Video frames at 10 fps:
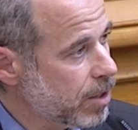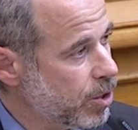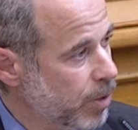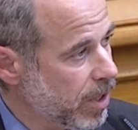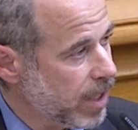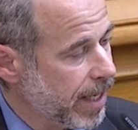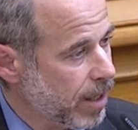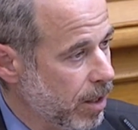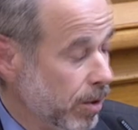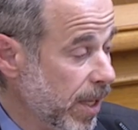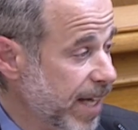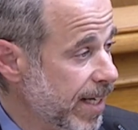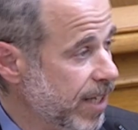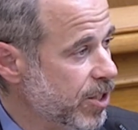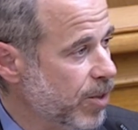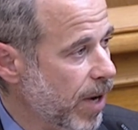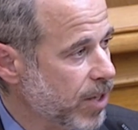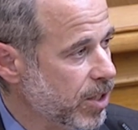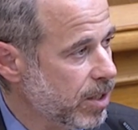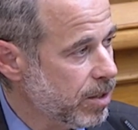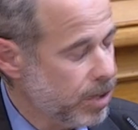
two of the a lane in each direction